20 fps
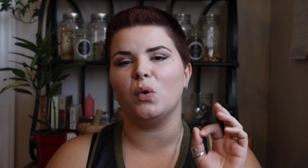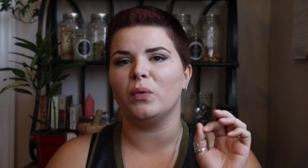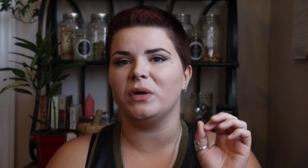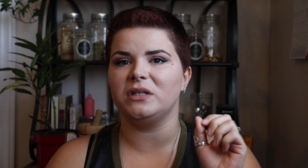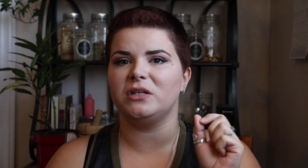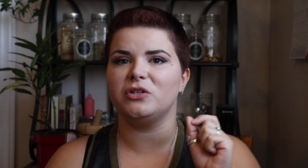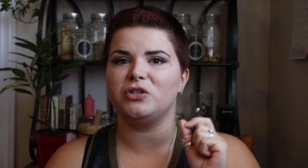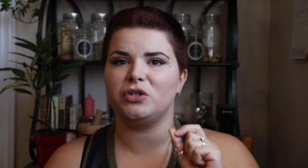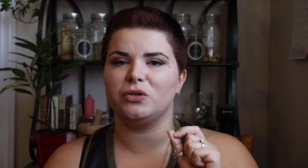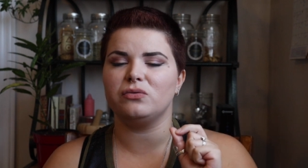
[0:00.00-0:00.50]

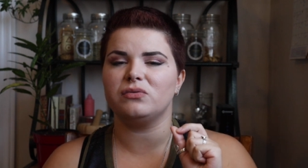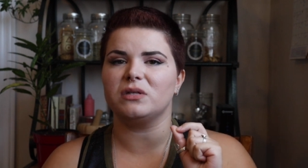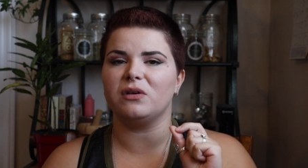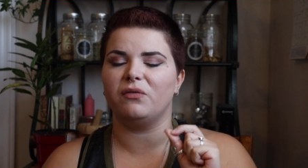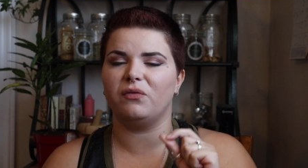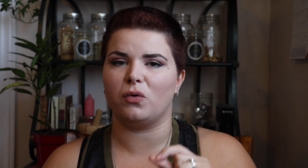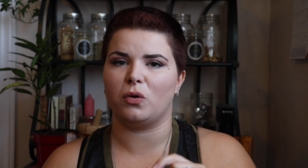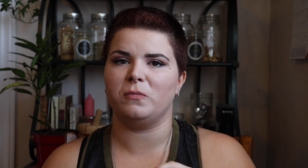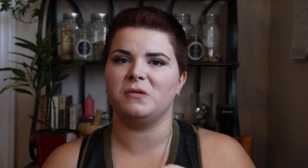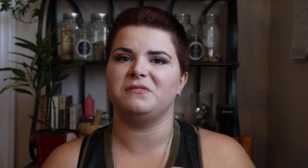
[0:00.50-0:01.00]
going to choose
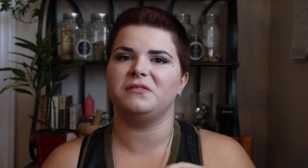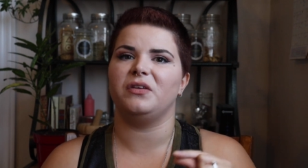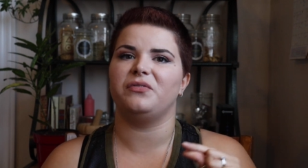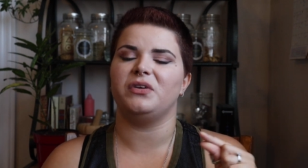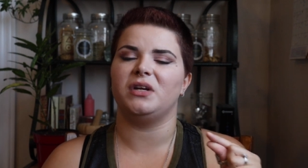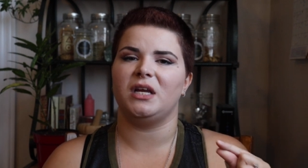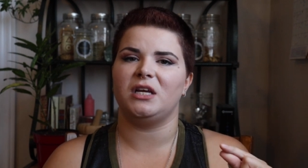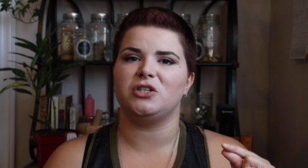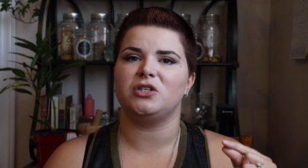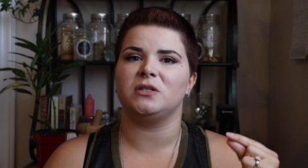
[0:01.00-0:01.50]
a form of
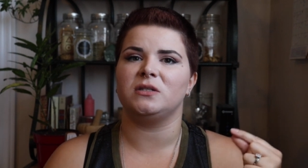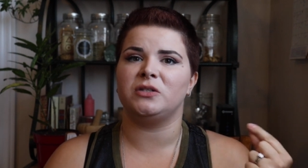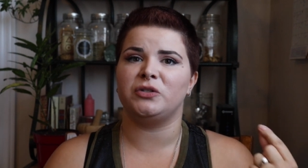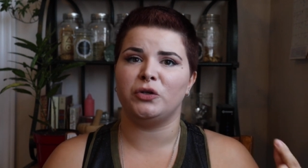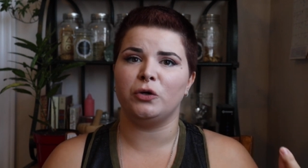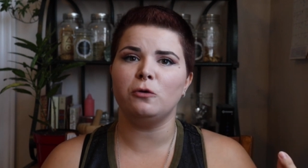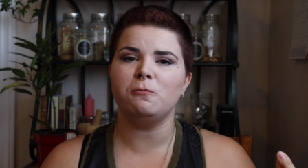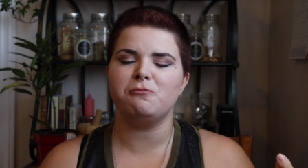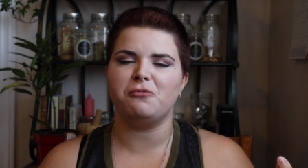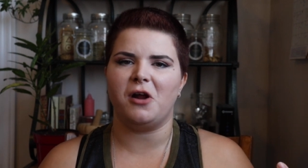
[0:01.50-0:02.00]
divination
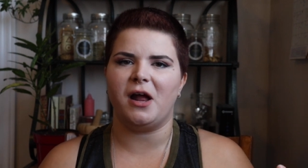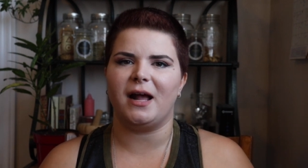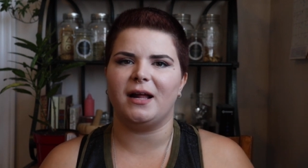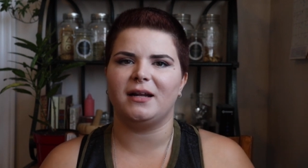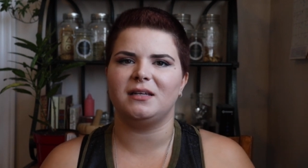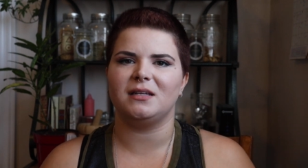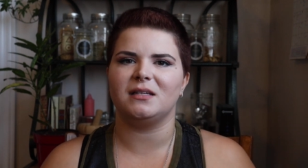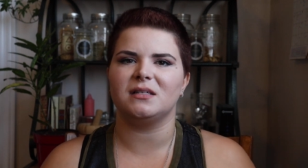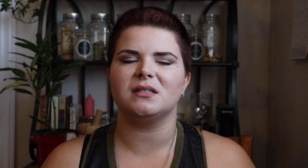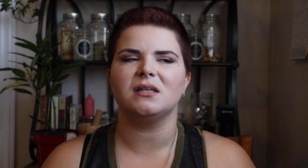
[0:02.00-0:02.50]
to
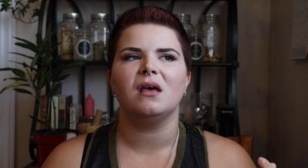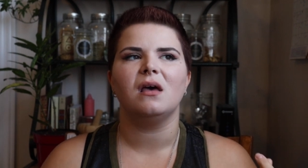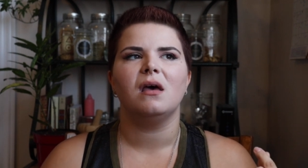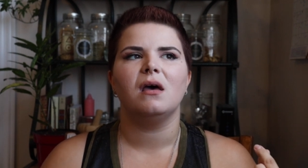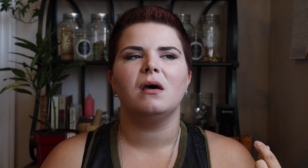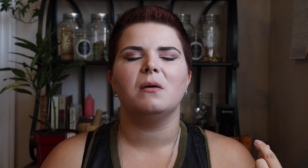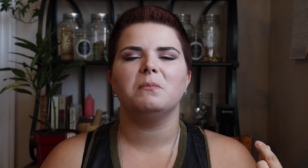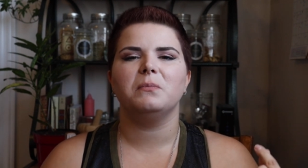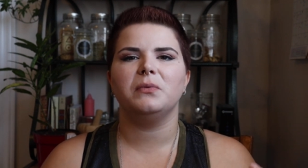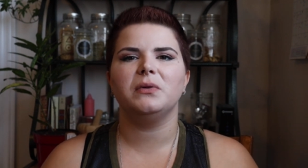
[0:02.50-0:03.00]
practice,
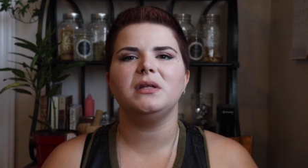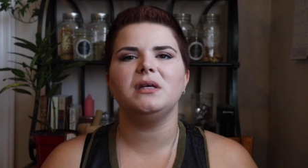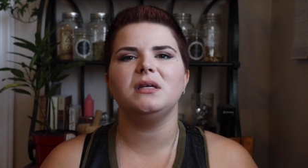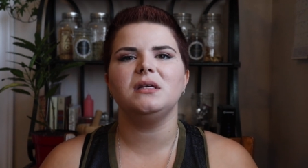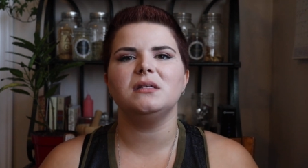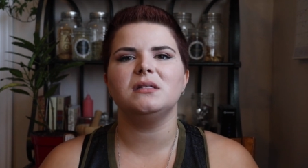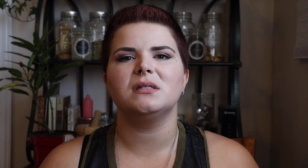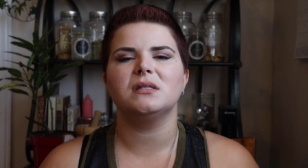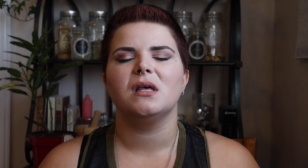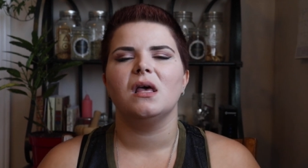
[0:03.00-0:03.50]

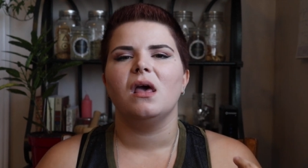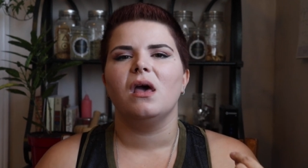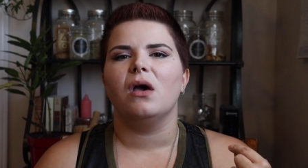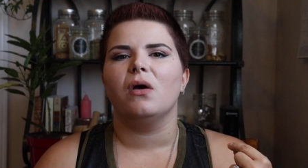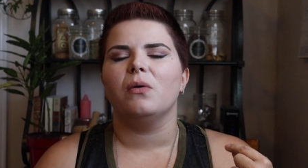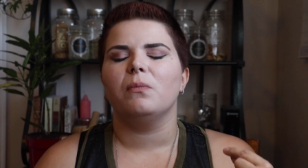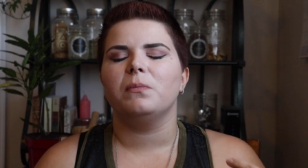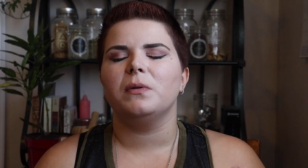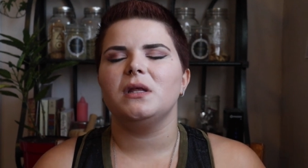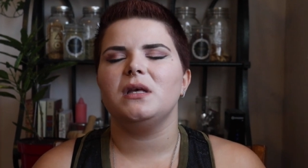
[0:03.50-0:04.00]
please,
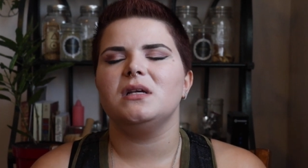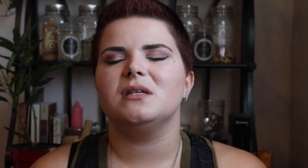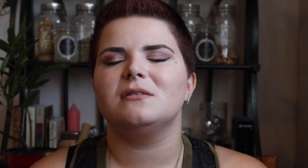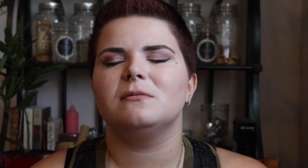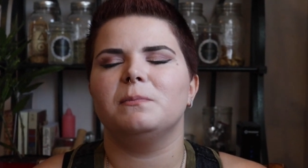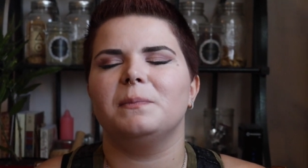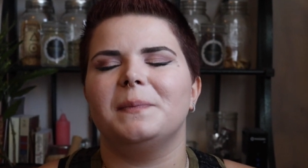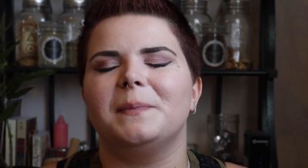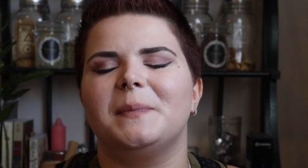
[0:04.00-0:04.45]
please,